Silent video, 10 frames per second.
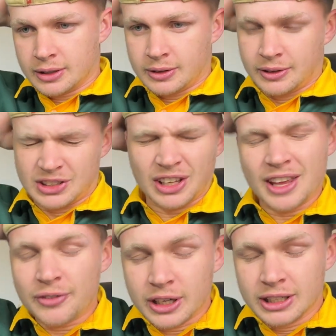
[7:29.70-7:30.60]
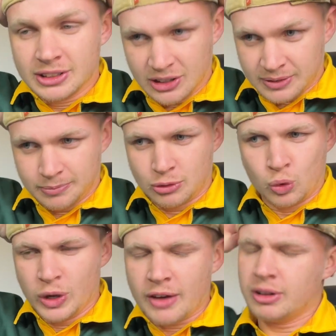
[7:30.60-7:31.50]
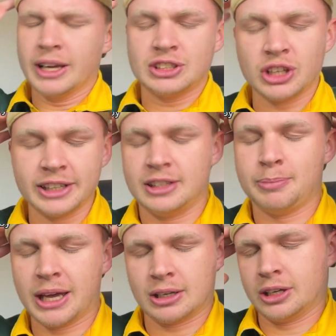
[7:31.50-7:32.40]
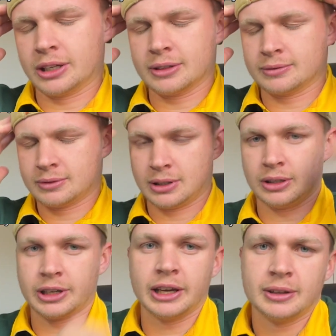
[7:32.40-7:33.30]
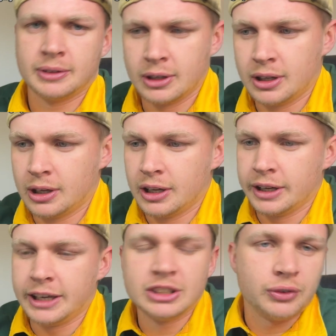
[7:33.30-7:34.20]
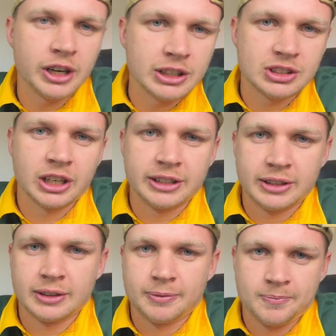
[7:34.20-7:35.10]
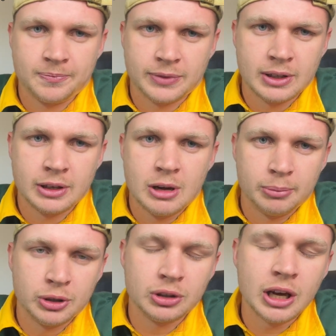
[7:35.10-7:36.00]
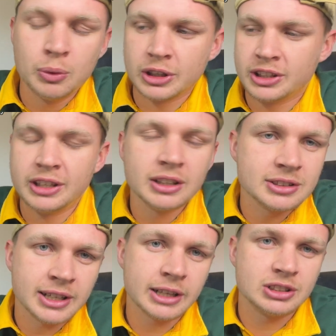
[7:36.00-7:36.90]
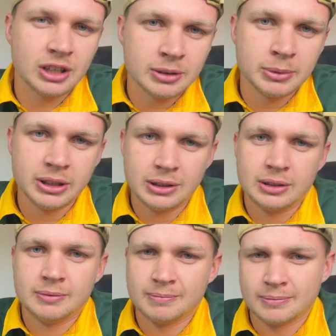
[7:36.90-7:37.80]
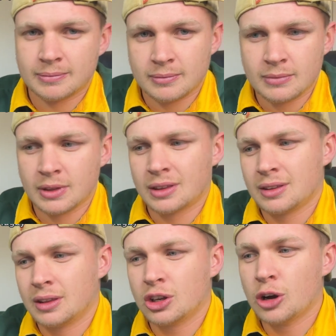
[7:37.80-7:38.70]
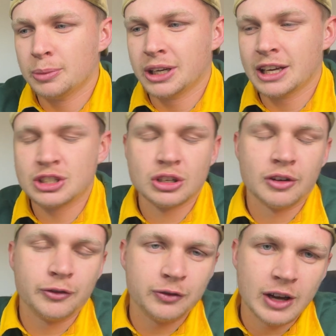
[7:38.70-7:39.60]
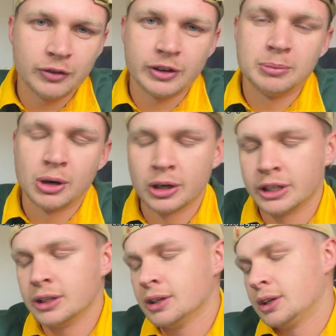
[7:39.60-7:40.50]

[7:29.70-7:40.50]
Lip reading: the South Africans, we have an exciting back line. Okay? It's very exciting. But you know what kills that excitement? The combination of Faf and Marnie.